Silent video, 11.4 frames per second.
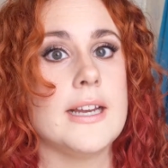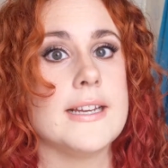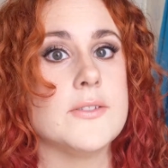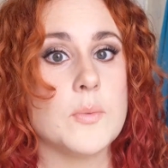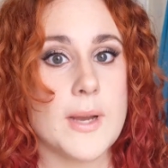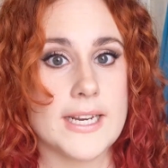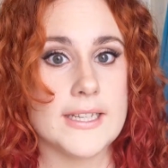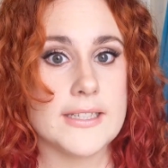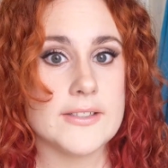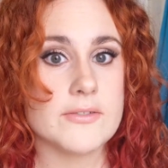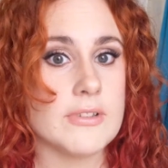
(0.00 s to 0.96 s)
as well
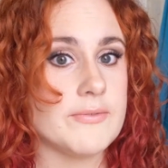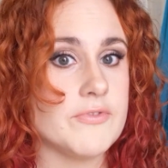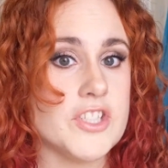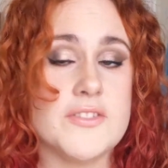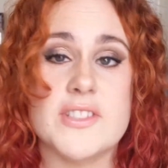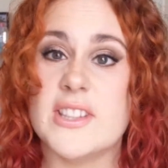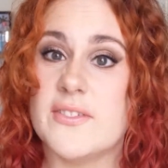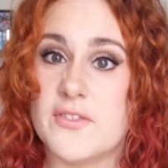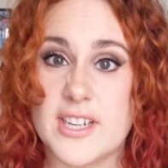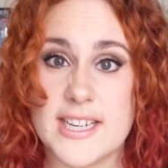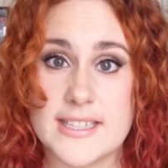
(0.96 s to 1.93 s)
as like reducing the
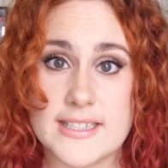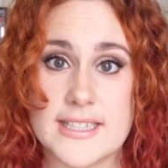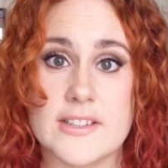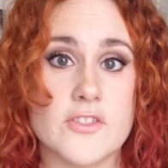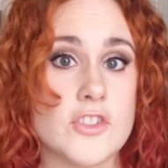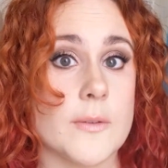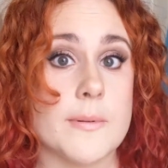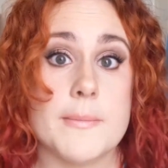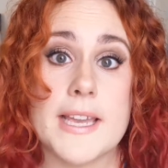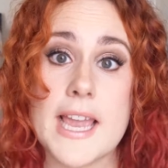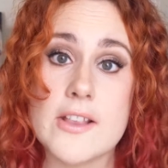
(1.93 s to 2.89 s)
frizz and
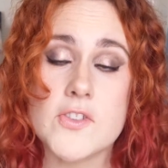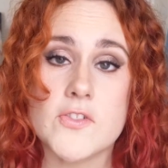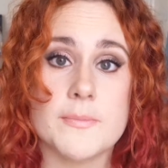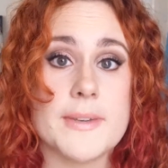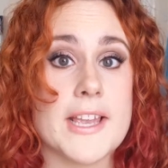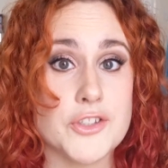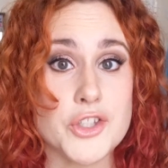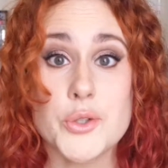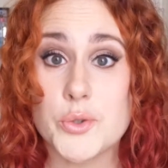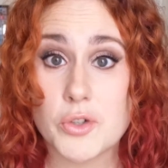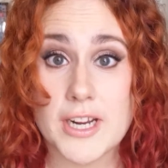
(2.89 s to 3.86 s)
stopping my ends from getting
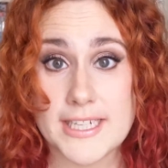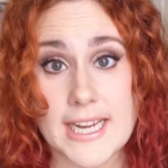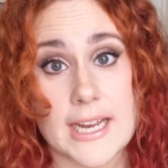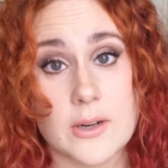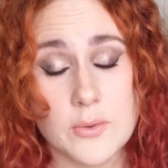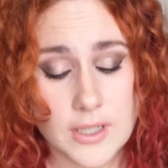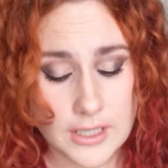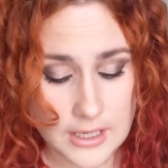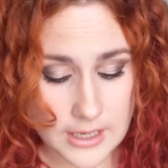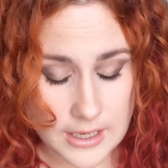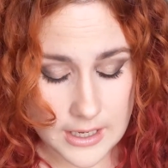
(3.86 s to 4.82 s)
too dried out,
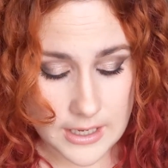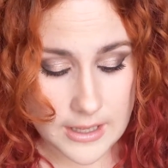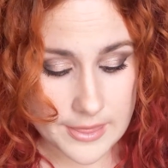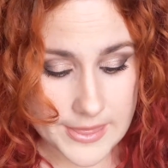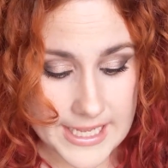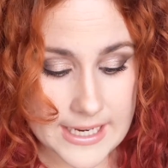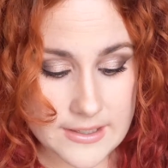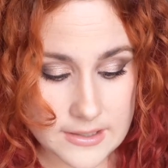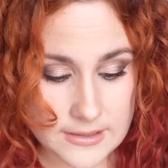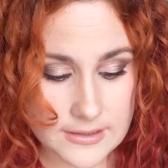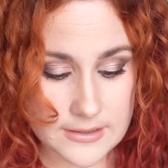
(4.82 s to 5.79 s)
that
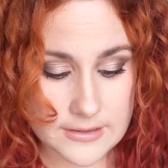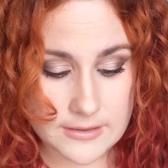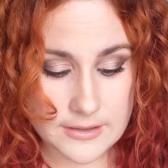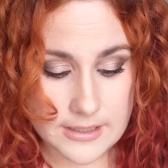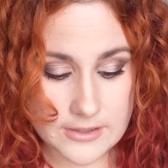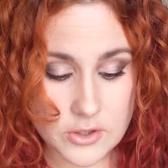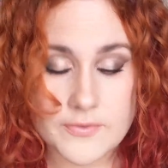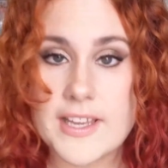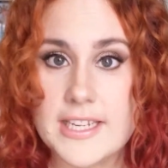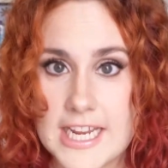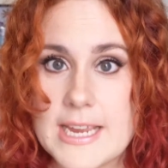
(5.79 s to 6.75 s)
sort
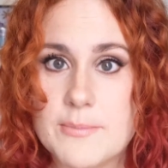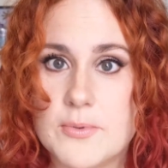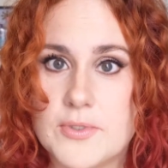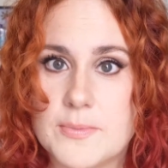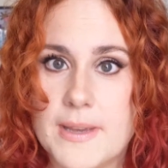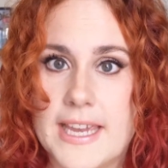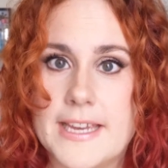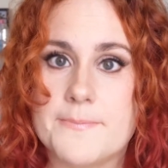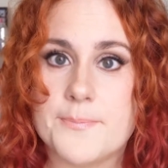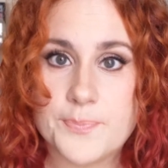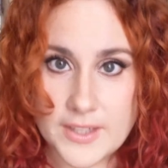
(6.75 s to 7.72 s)
of enables
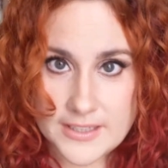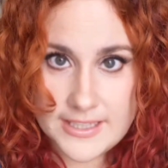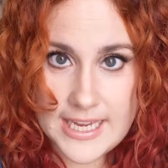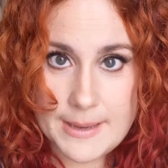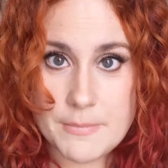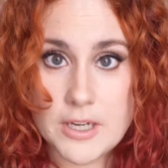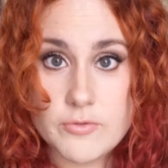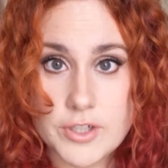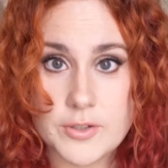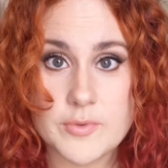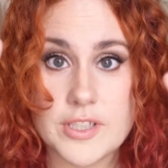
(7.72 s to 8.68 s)
me to get my
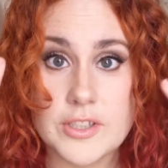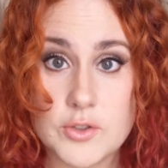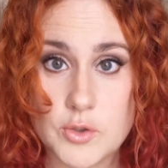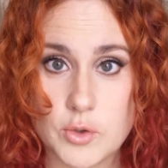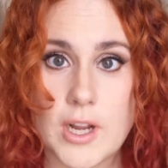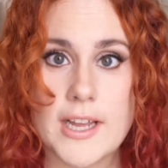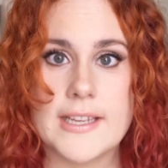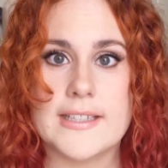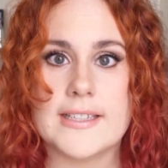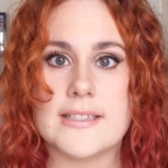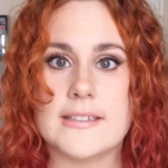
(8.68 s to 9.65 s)
roots as dry
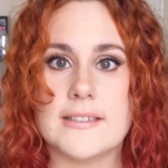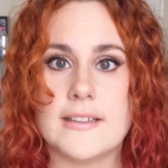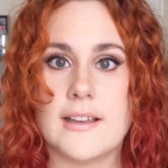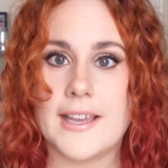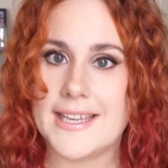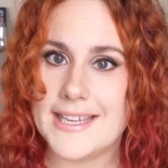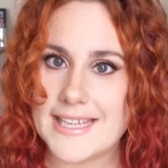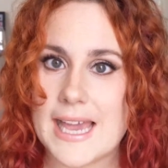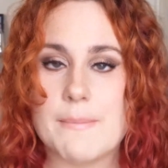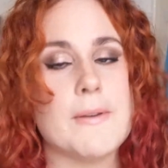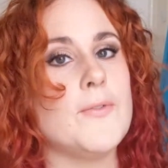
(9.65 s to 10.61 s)
as I can
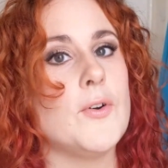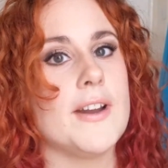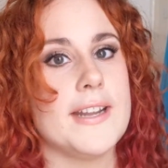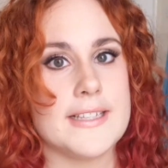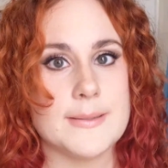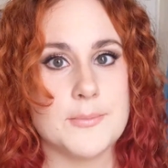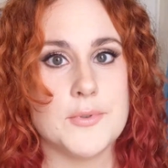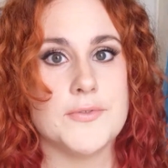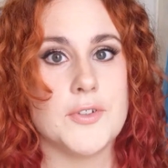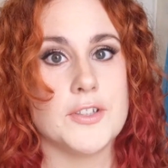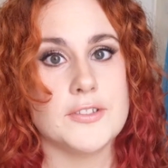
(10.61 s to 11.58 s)
get before I need to
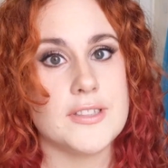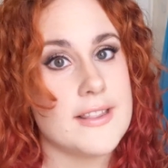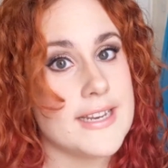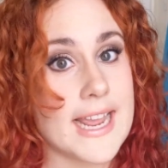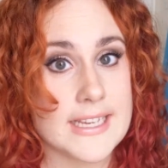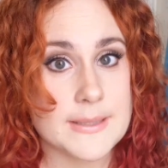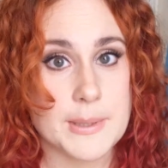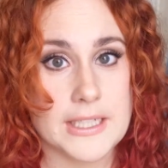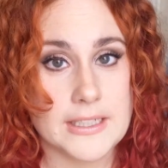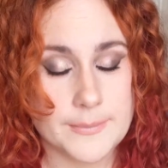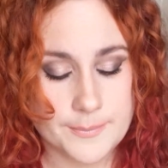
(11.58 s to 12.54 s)
move on to the next
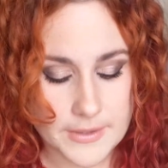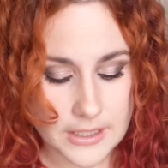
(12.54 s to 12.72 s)
part.